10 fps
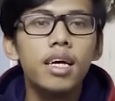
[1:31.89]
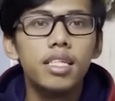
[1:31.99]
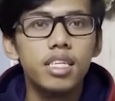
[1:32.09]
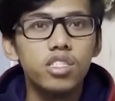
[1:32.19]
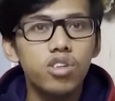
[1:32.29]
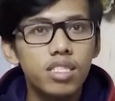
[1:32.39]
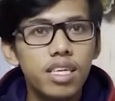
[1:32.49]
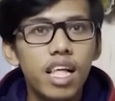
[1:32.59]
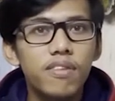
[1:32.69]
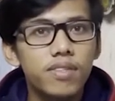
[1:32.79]
The social
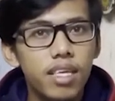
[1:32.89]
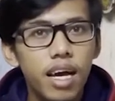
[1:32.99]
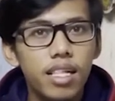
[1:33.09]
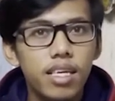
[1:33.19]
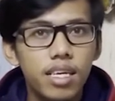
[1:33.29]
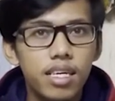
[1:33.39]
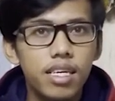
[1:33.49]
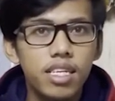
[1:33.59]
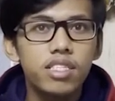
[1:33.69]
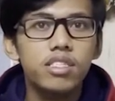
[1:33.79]
lifestyle here
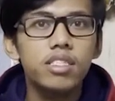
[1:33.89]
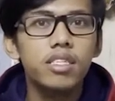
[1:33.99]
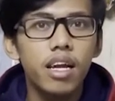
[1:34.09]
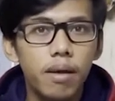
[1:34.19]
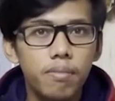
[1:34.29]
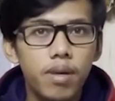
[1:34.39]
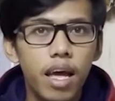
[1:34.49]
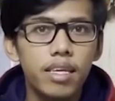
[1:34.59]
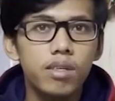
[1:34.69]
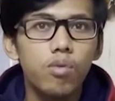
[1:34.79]
is described
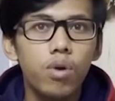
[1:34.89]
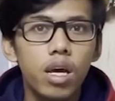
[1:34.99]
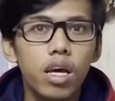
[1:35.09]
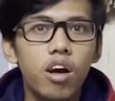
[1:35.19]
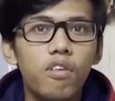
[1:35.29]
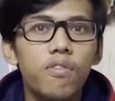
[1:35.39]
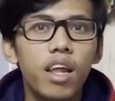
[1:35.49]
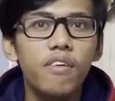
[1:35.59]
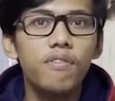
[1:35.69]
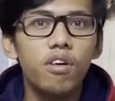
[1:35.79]
as a way of
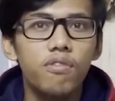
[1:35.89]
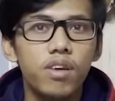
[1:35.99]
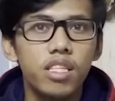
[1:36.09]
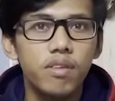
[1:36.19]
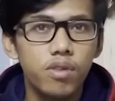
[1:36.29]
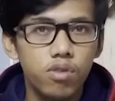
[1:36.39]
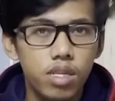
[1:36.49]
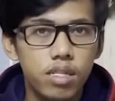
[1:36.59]
life of individual,